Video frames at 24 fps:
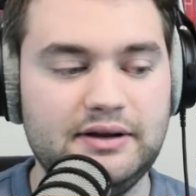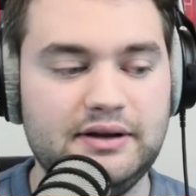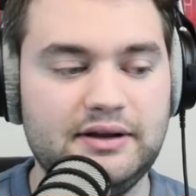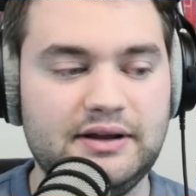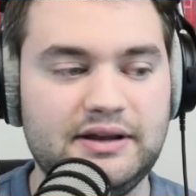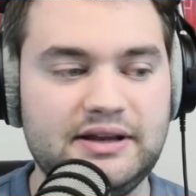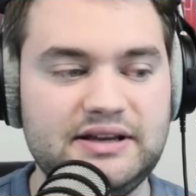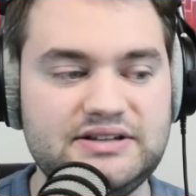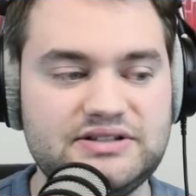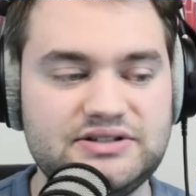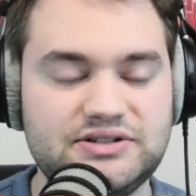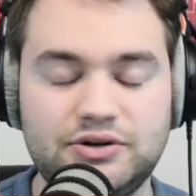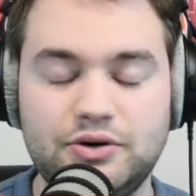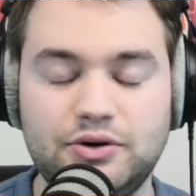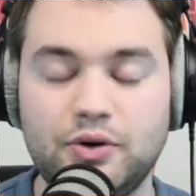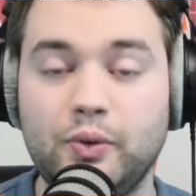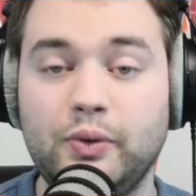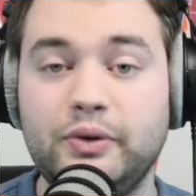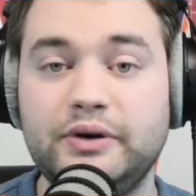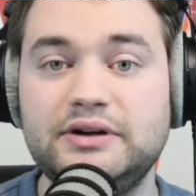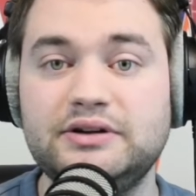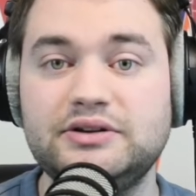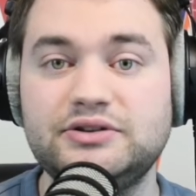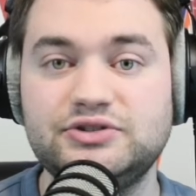He's
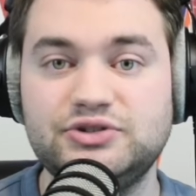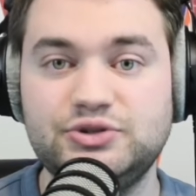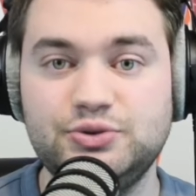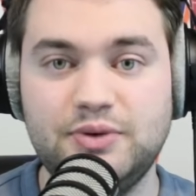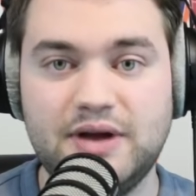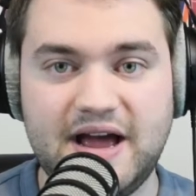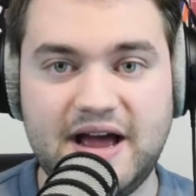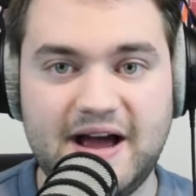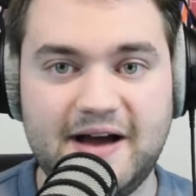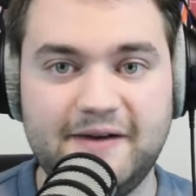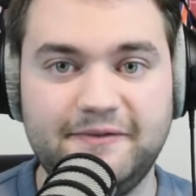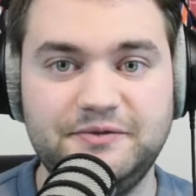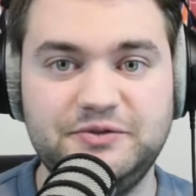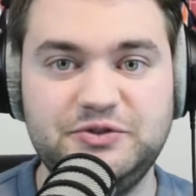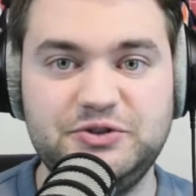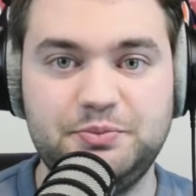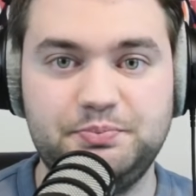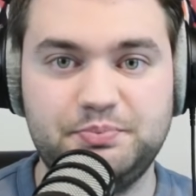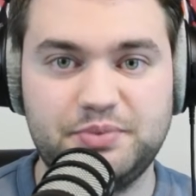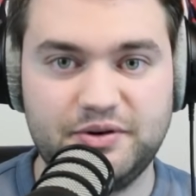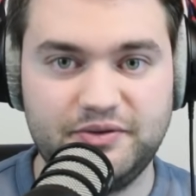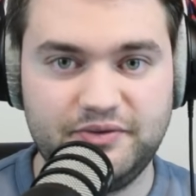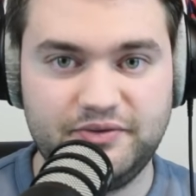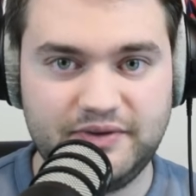going to have to
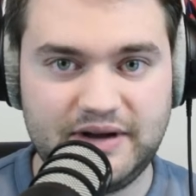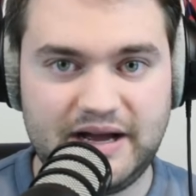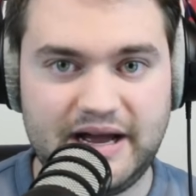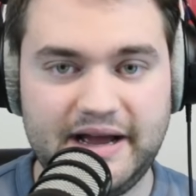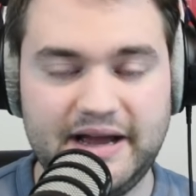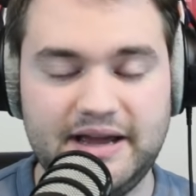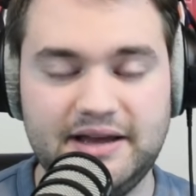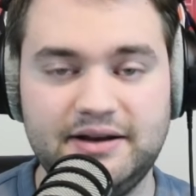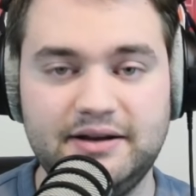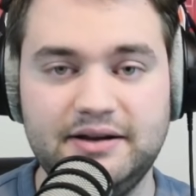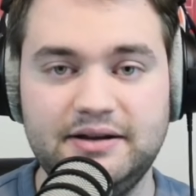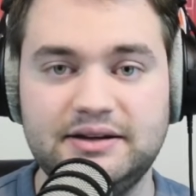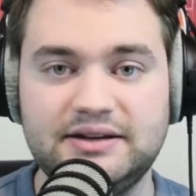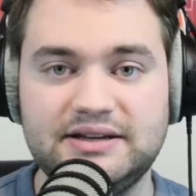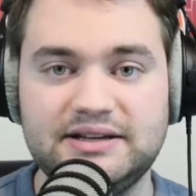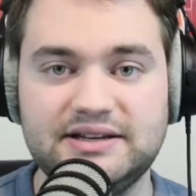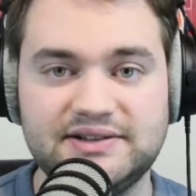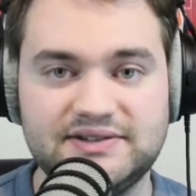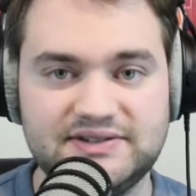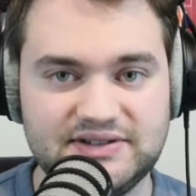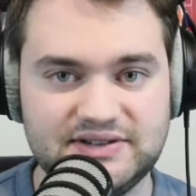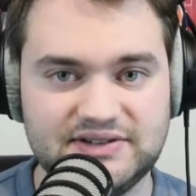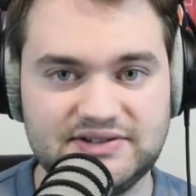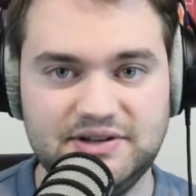provide
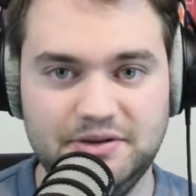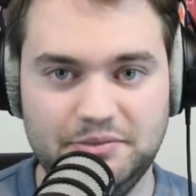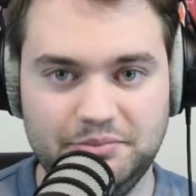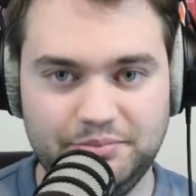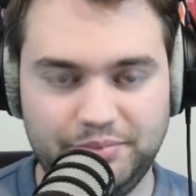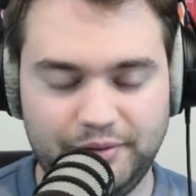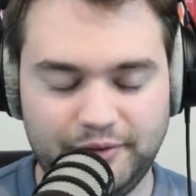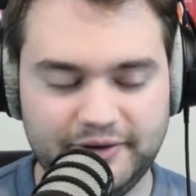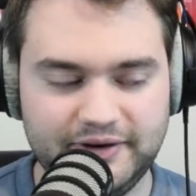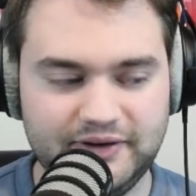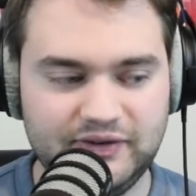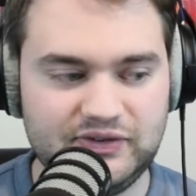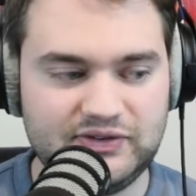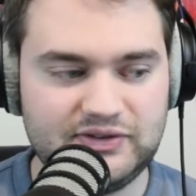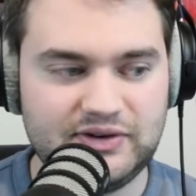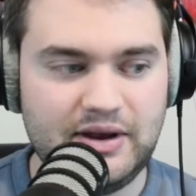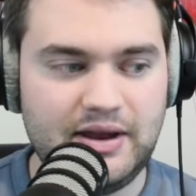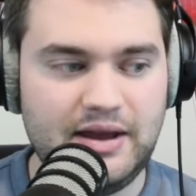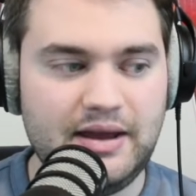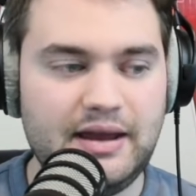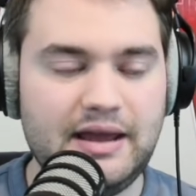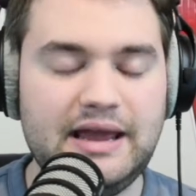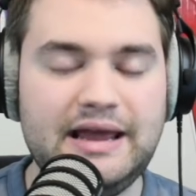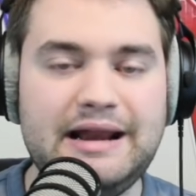consistent points.
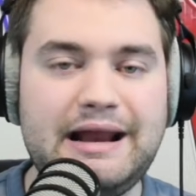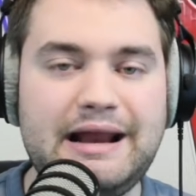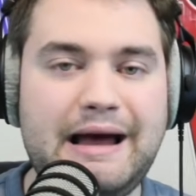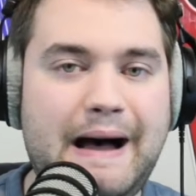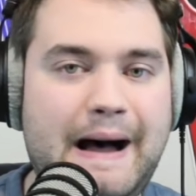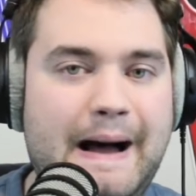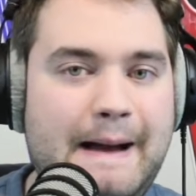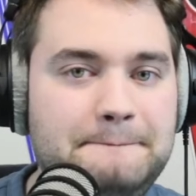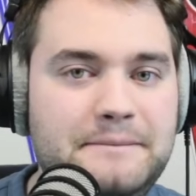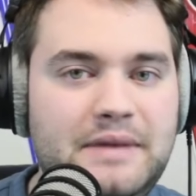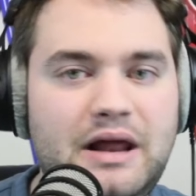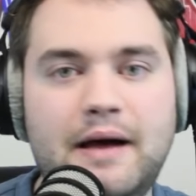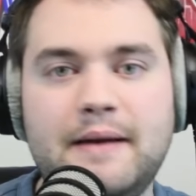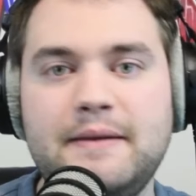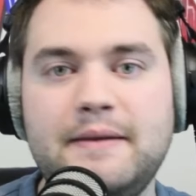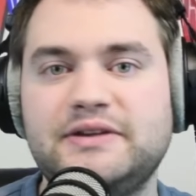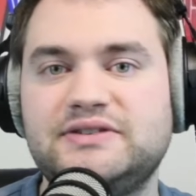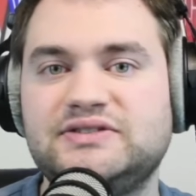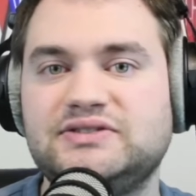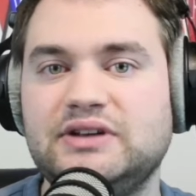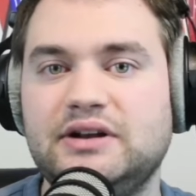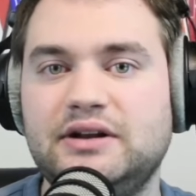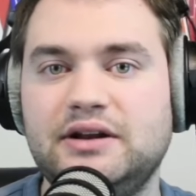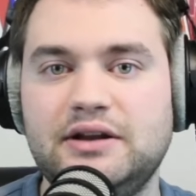And I'm not
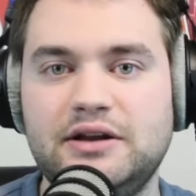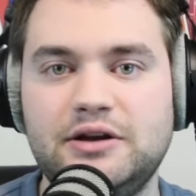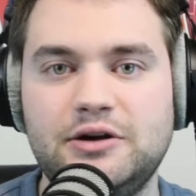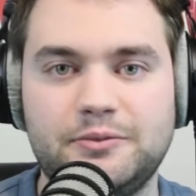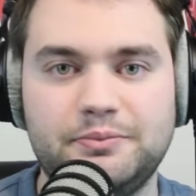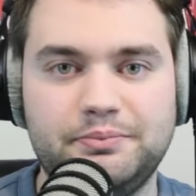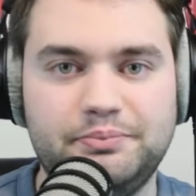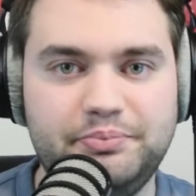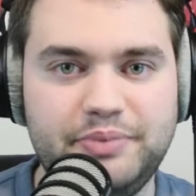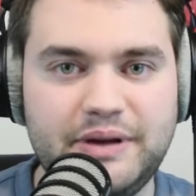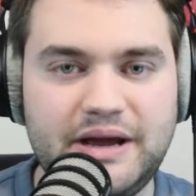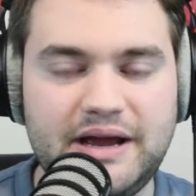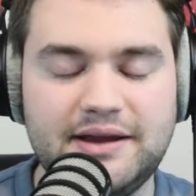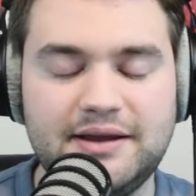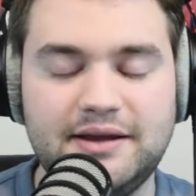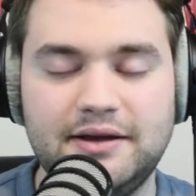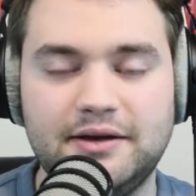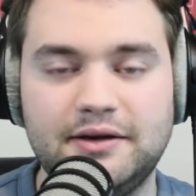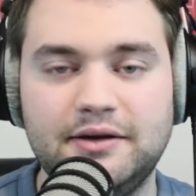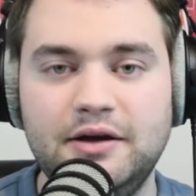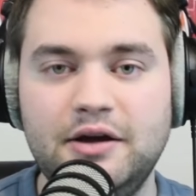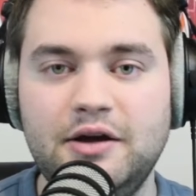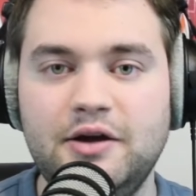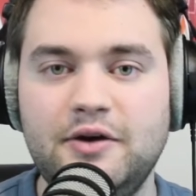sitting here
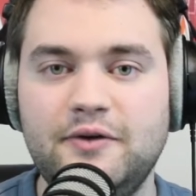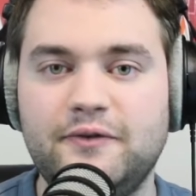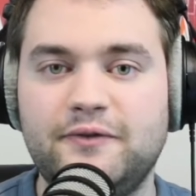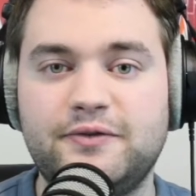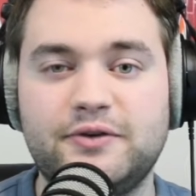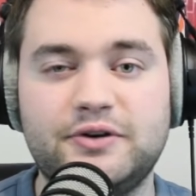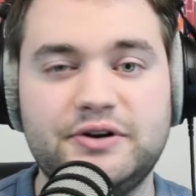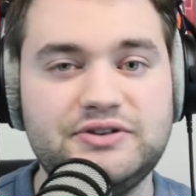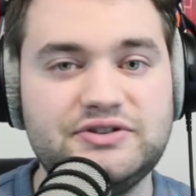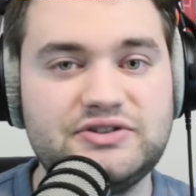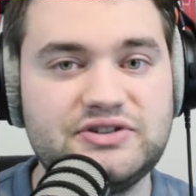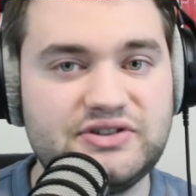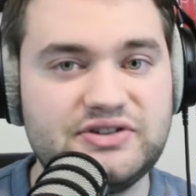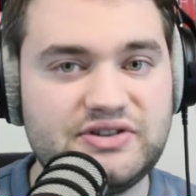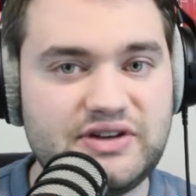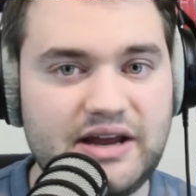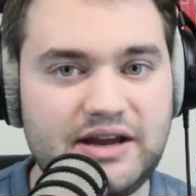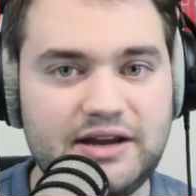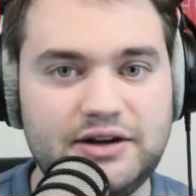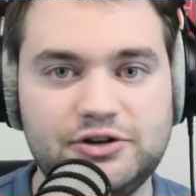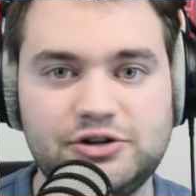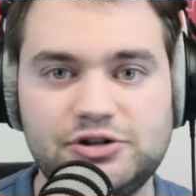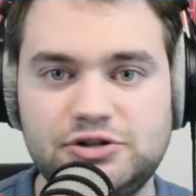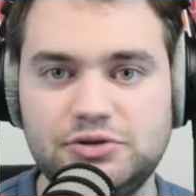begging for
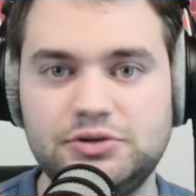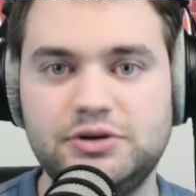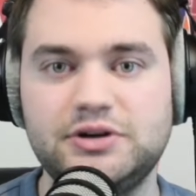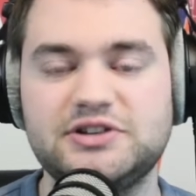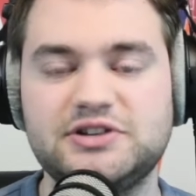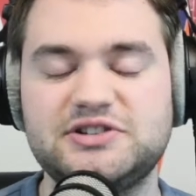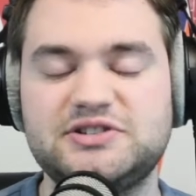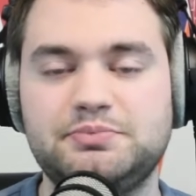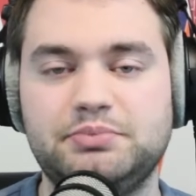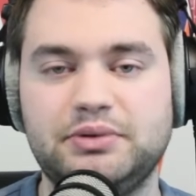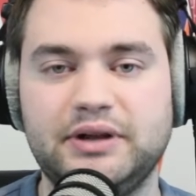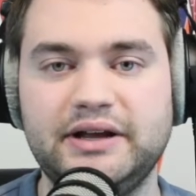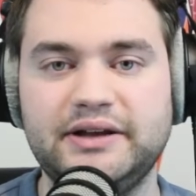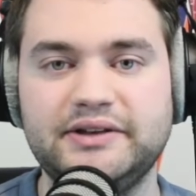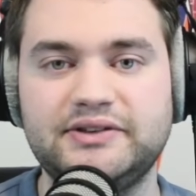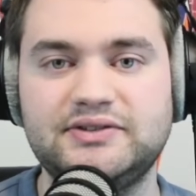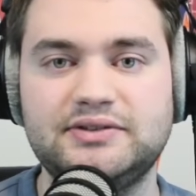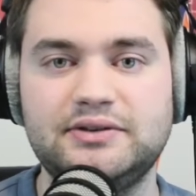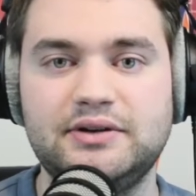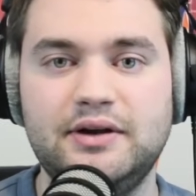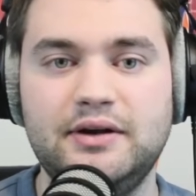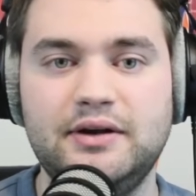insane shooting splits.